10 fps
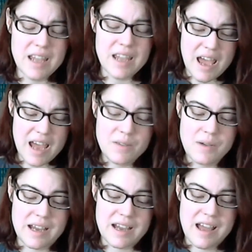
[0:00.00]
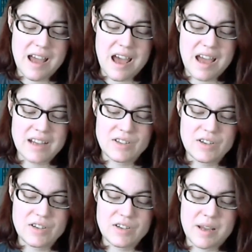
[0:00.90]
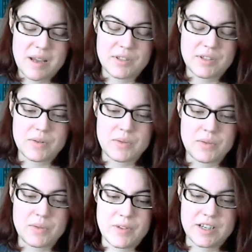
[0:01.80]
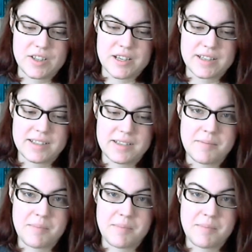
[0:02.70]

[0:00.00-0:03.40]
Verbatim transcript: Anyway, I should be able to finish this